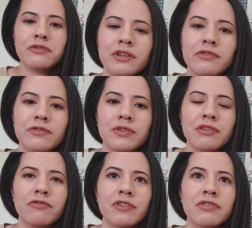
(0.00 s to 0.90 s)

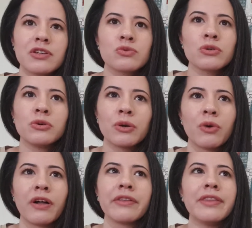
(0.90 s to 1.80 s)
if things were going
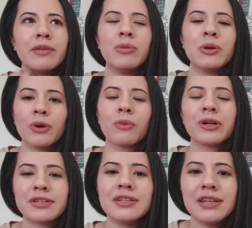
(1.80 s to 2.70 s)
well, then they'd be going
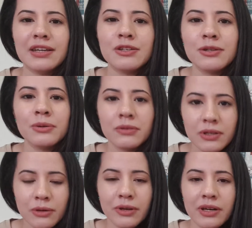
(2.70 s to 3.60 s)
well today too.
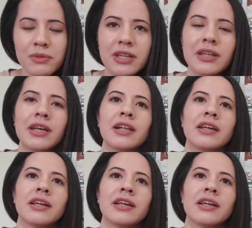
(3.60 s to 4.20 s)
You know what I mean?